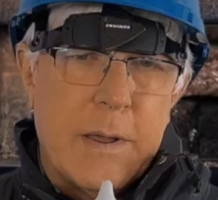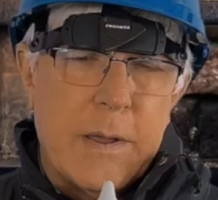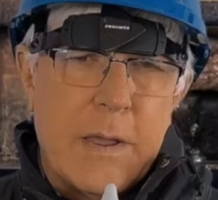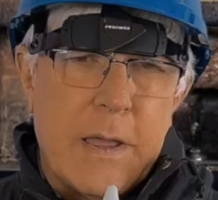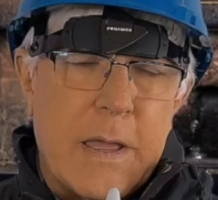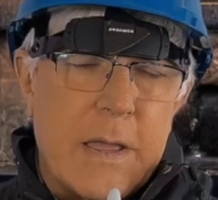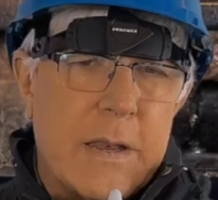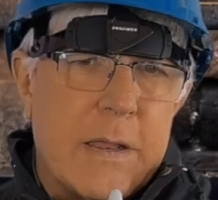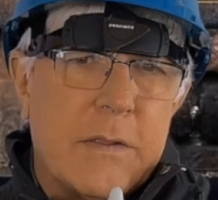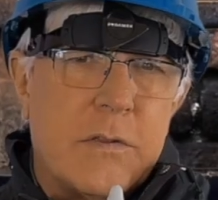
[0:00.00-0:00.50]

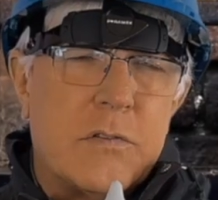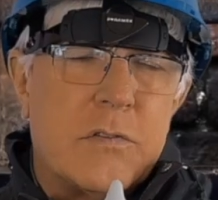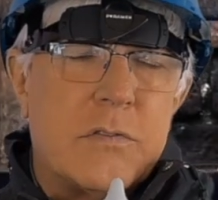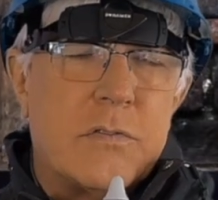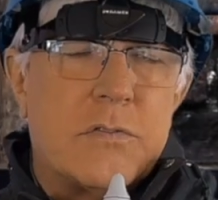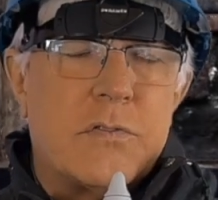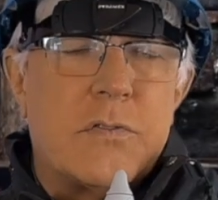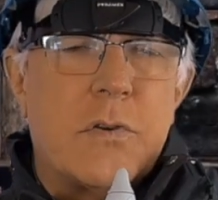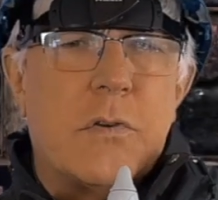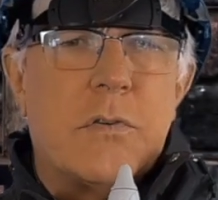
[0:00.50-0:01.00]
and it's
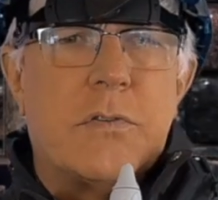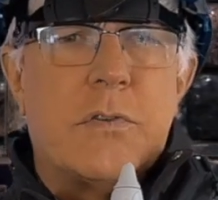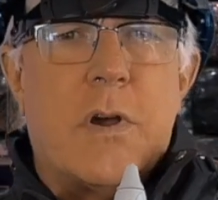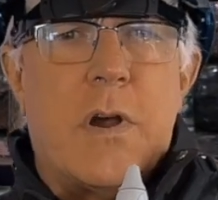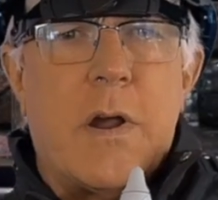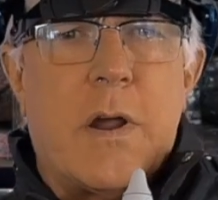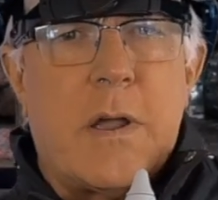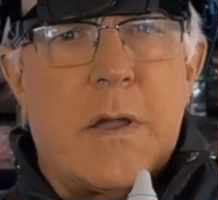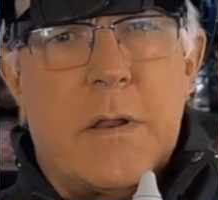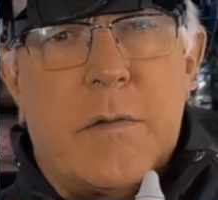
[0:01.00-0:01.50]
so
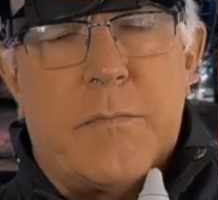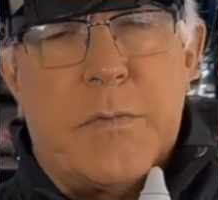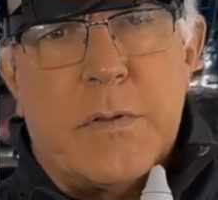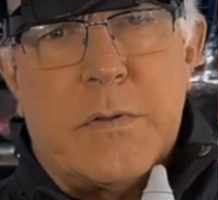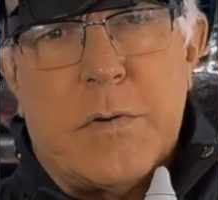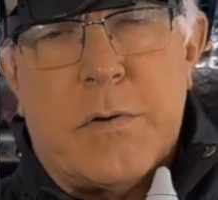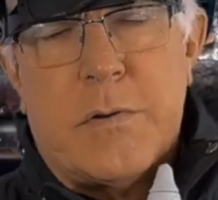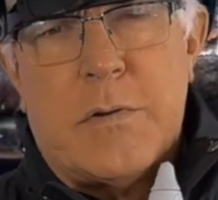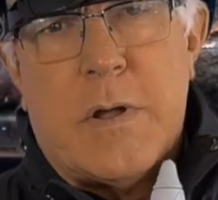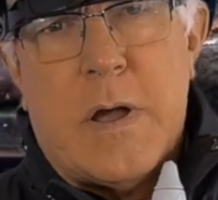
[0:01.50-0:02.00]
dark, and if we
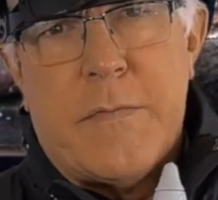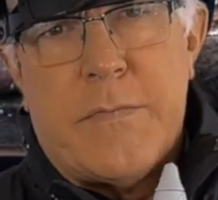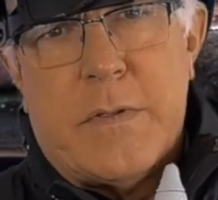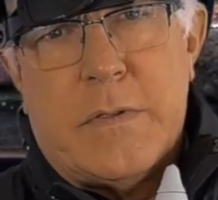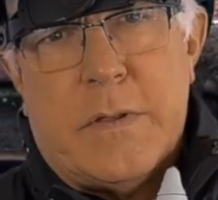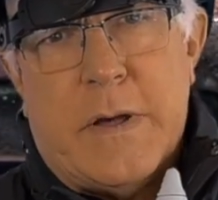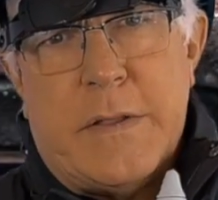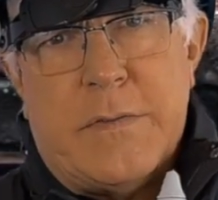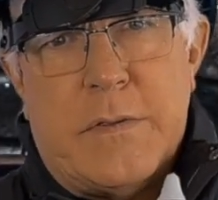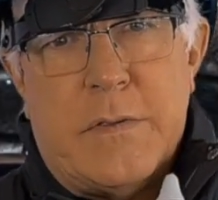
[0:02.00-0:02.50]
turned off the
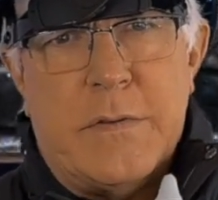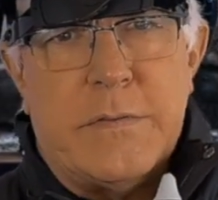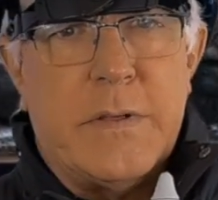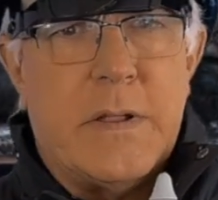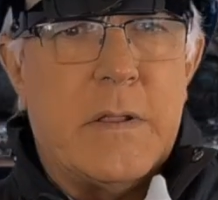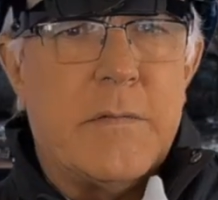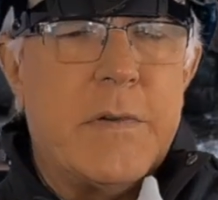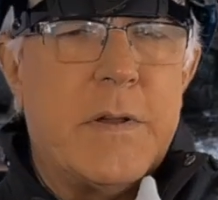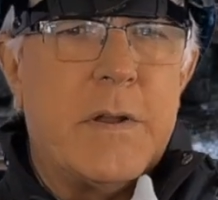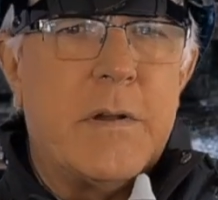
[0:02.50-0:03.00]
lights in this
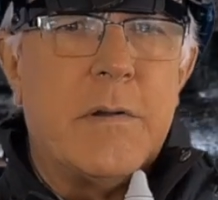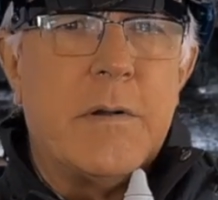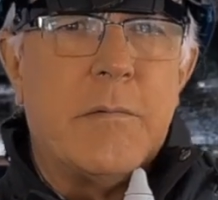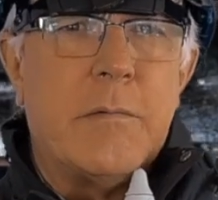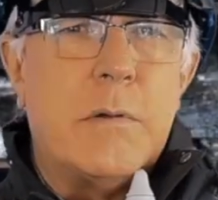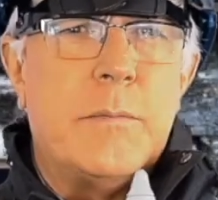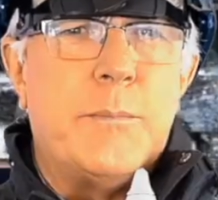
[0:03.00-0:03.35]
elevator it would